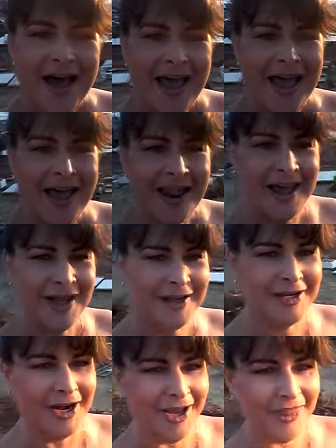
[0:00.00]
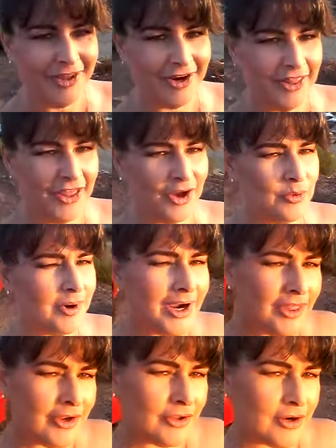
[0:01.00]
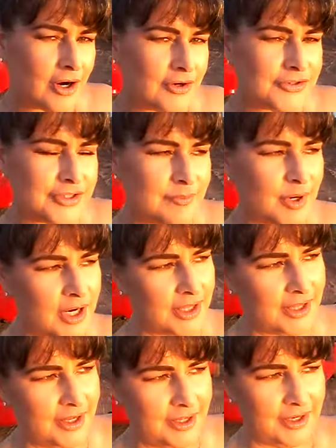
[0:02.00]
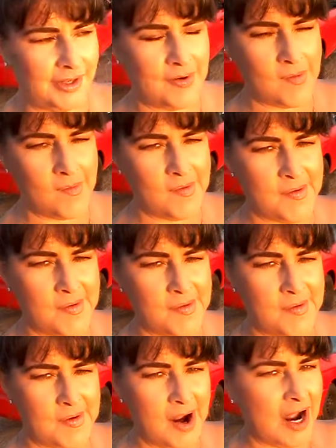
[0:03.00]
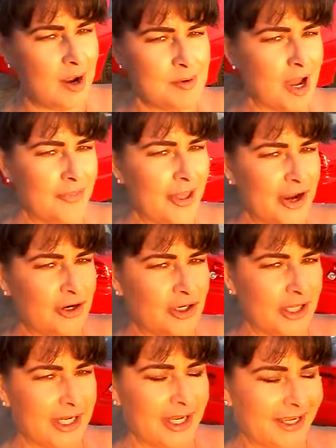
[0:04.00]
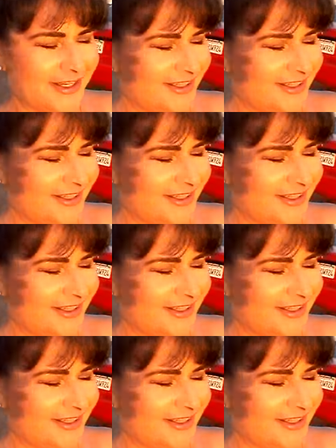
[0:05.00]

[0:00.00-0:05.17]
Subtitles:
Yeah, got there and thought, why are there no cars in the parking lot? I'm not that early.